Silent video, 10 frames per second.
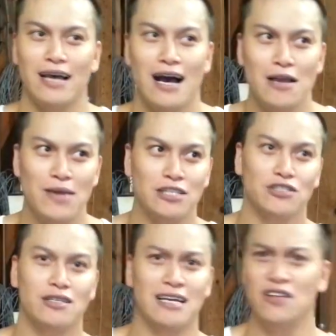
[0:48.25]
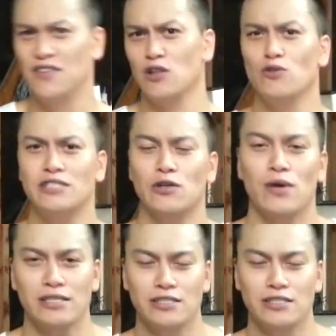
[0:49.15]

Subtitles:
I'm actually kind of in losing weight.